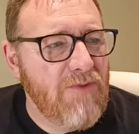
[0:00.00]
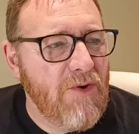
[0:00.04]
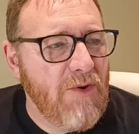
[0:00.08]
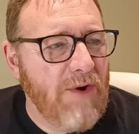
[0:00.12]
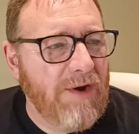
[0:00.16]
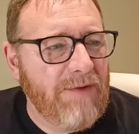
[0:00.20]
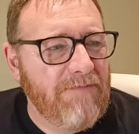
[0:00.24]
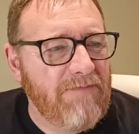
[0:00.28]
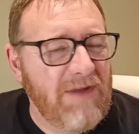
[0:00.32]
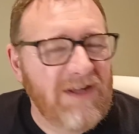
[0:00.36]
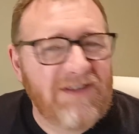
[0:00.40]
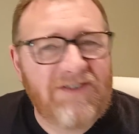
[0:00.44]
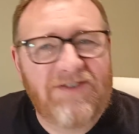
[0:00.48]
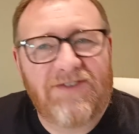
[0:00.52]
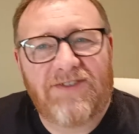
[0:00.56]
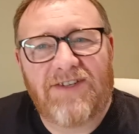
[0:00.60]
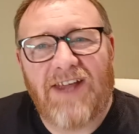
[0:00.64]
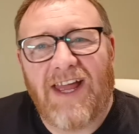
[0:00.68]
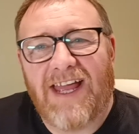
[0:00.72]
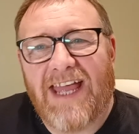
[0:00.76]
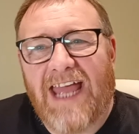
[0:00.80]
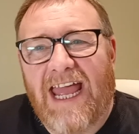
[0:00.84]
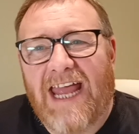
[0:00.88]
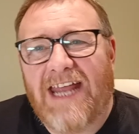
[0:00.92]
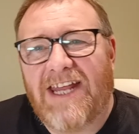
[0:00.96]
more, but
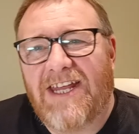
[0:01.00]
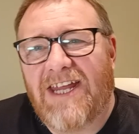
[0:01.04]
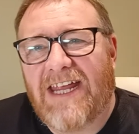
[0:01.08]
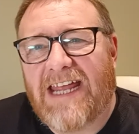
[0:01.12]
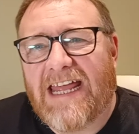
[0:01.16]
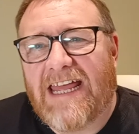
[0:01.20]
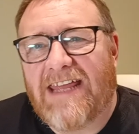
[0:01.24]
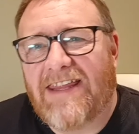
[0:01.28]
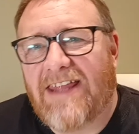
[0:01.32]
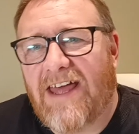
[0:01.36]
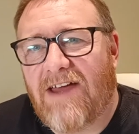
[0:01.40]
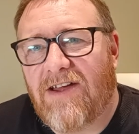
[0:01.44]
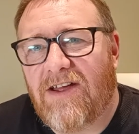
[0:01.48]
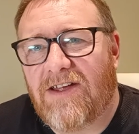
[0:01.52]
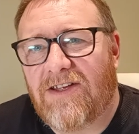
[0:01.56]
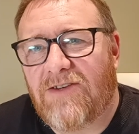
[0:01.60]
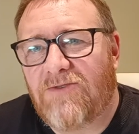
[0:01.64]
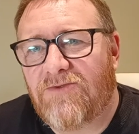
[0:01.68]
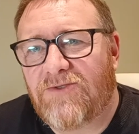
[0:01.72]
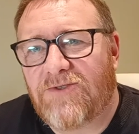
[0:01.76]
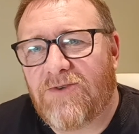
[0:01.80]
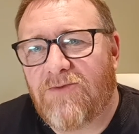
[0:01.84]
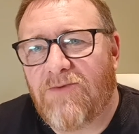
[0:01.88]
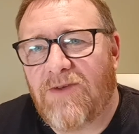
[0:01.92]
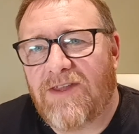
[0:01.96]
again, you get that
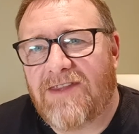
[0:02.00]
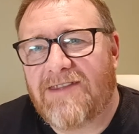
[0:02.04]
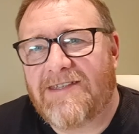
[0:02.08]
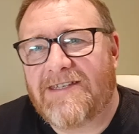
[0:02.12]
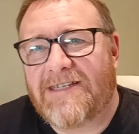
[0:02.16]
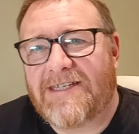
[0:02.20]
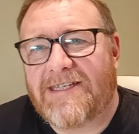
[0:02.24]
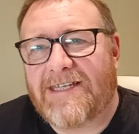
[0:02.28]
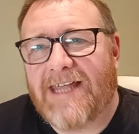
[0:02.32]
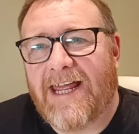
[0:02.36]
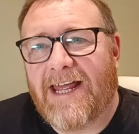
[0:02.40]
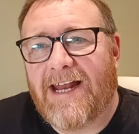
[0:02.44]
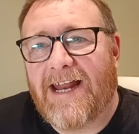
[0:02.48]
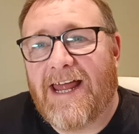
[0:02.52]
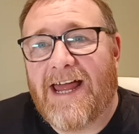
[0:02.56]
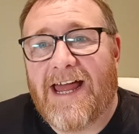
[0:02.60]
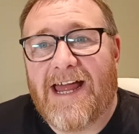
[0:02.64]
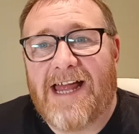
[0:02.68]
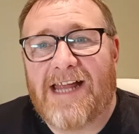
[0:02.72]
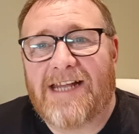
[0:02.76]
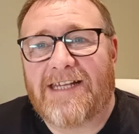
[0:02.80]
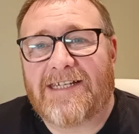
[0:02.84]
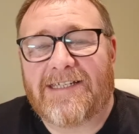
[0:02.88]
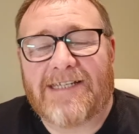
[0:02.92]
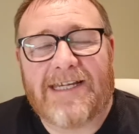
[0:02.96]
also with Stella
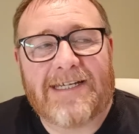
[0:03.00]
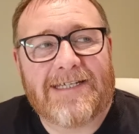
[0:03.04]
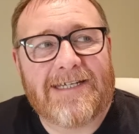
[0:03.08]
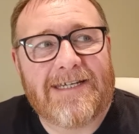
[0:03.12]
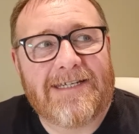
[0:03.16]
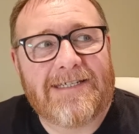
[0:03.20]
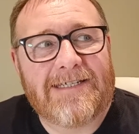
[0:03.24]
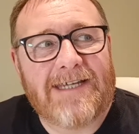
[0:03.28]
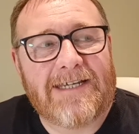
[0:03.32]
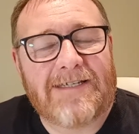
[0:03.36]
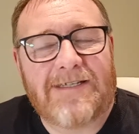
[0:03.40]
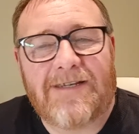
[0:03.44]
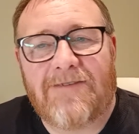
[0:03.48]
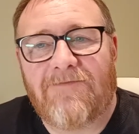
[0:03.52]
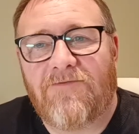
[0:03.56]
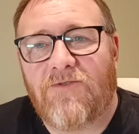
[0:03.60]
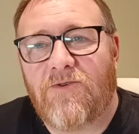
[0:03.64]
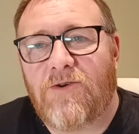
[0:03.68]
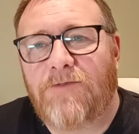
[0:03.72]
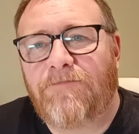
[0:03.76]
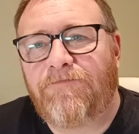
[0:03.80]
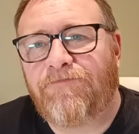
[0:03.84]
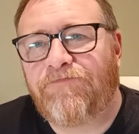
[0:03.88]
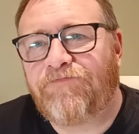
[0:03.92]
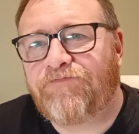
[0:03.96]
and
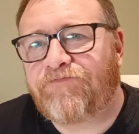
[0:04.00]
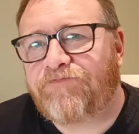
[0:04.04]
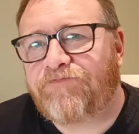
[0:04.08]
1664.